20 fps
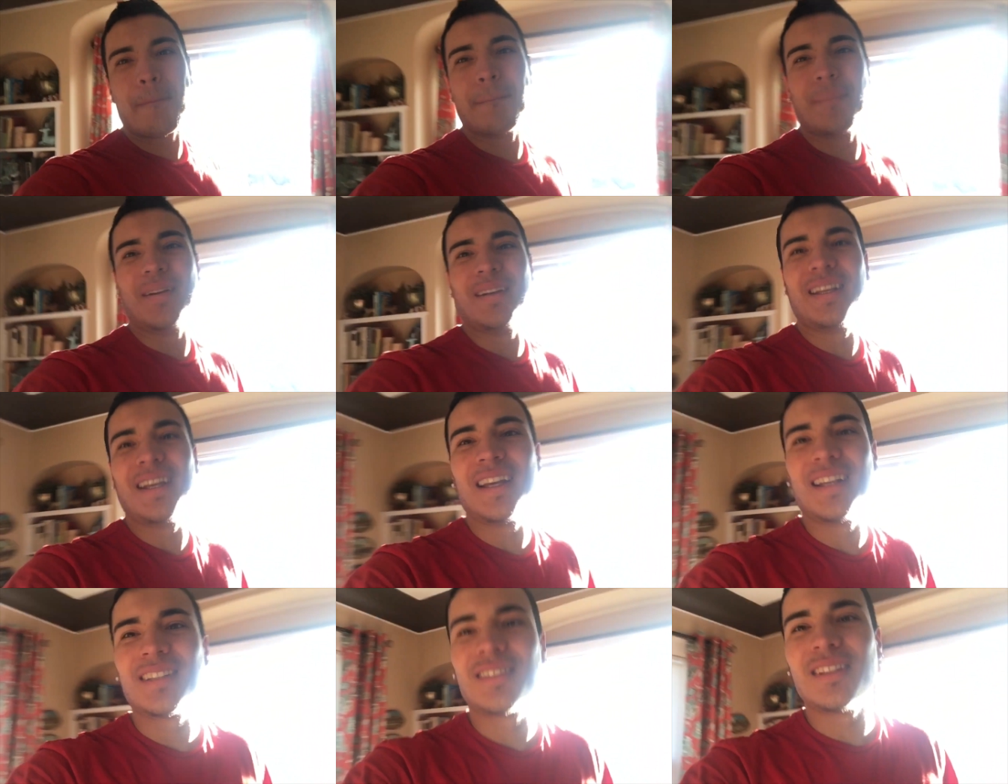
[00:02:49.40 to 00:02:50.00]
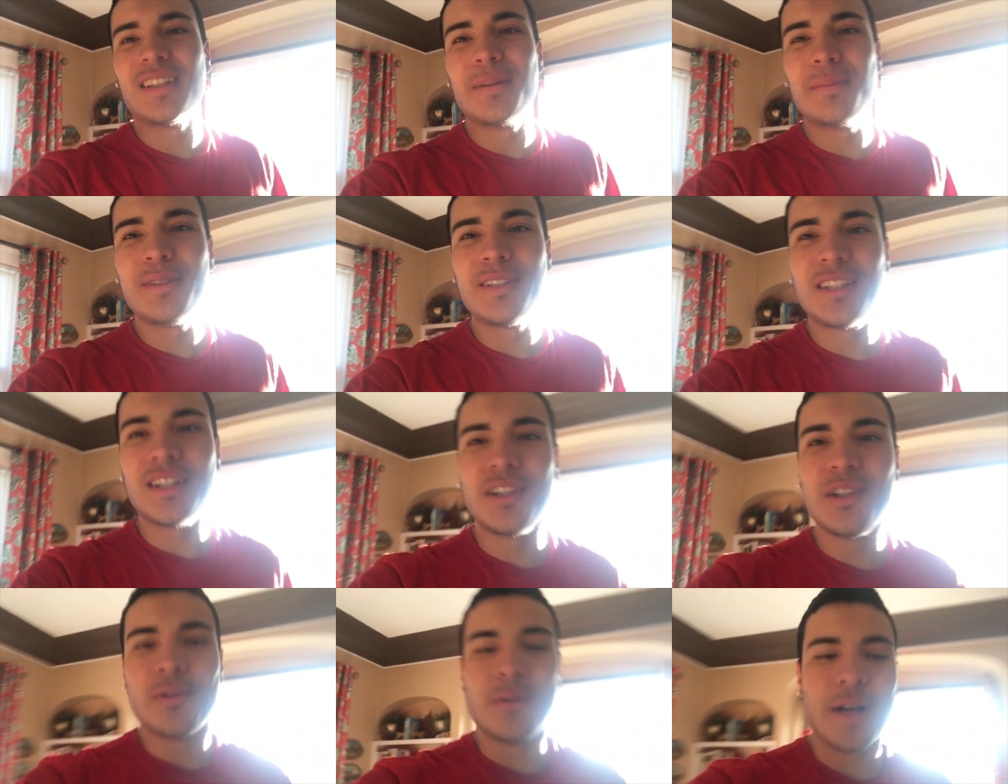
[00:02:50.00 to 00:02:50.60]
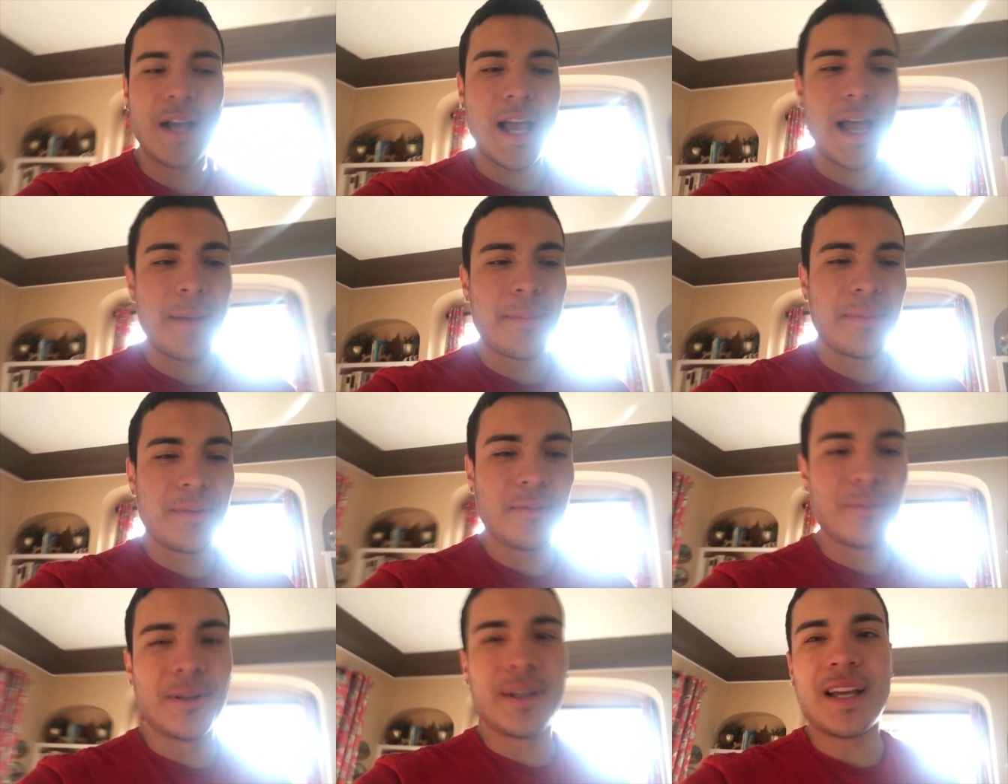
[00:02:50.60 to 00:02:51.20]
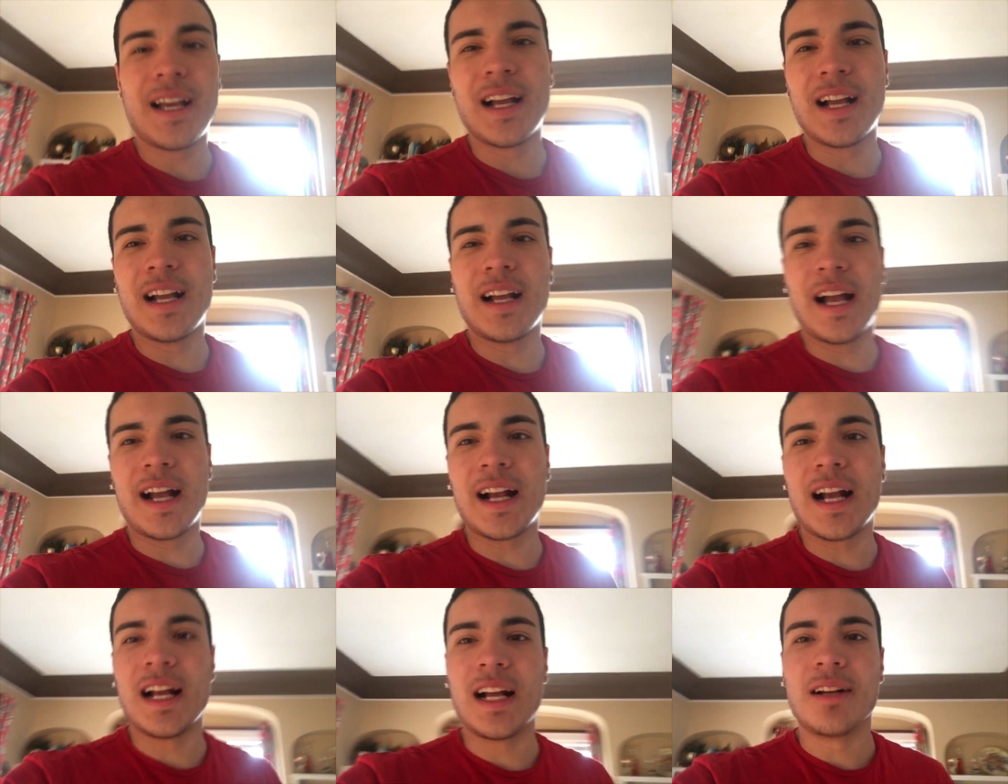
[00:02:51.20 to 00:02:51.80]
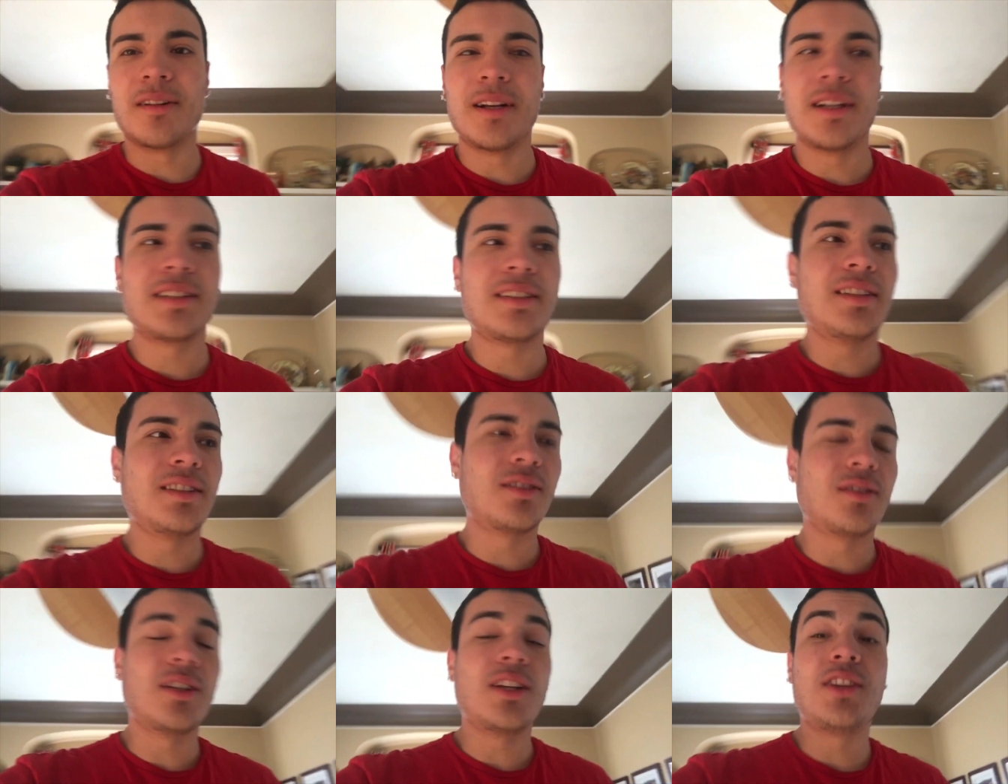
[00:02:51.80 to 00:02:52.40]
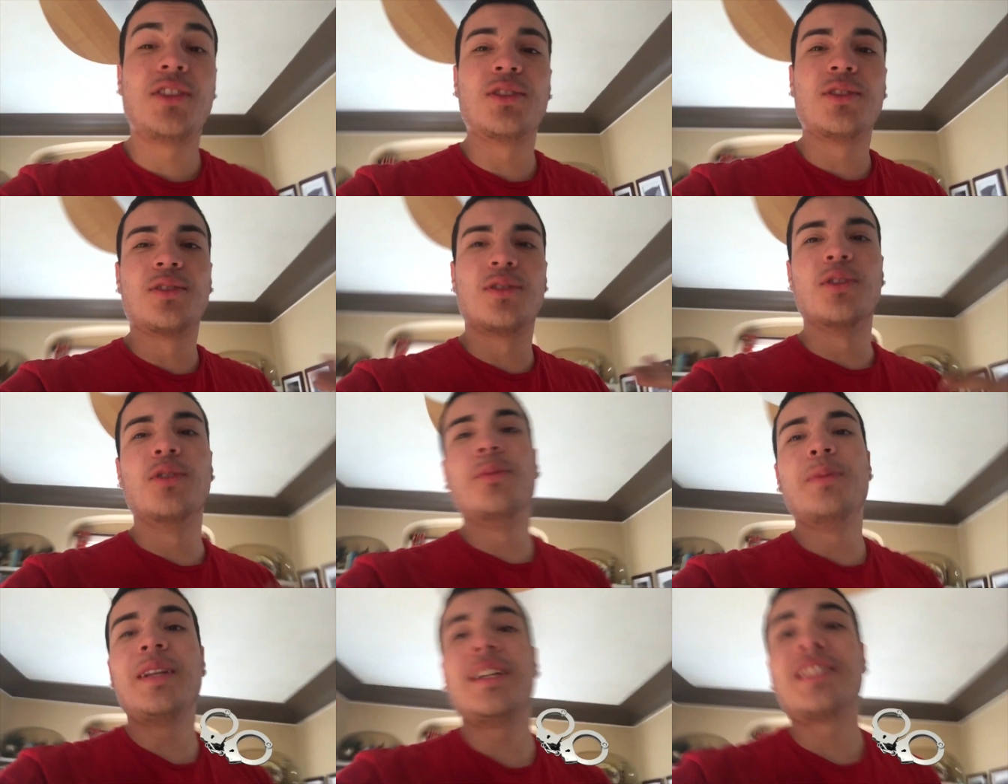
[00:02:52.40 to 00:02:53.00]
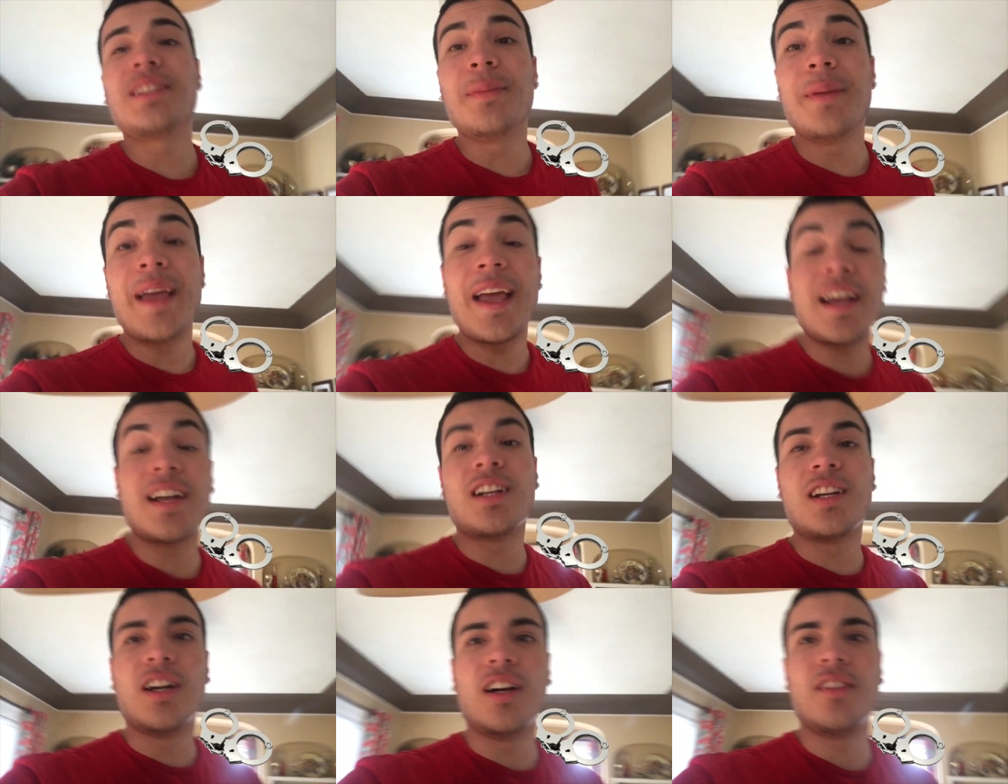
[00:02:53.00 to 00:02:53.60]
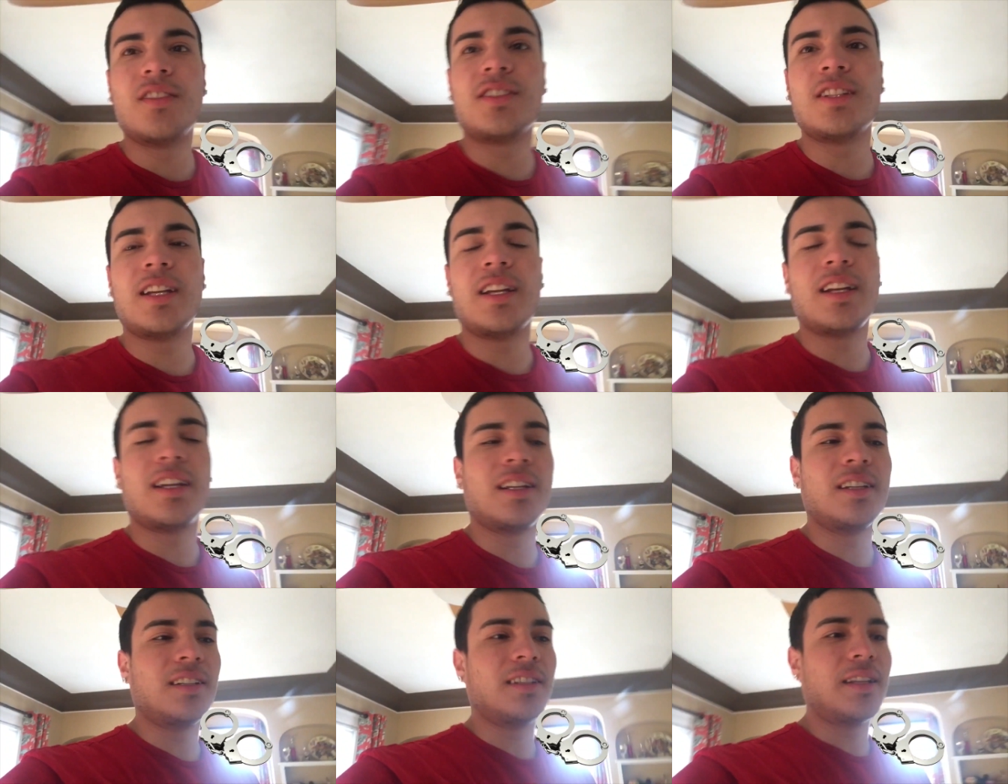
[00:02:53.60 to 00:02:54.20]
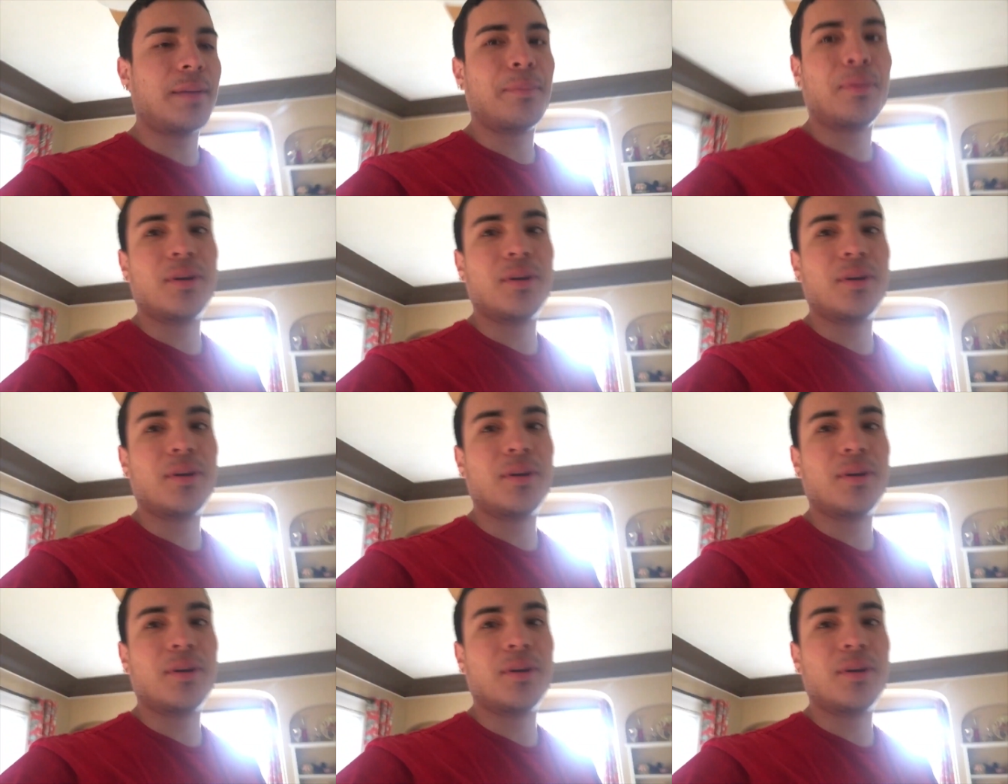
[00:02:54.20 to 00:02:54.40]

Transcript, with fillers: but yeah, so let me tell you what happened when I, I got arrested. So they threw me in some handcuffs and they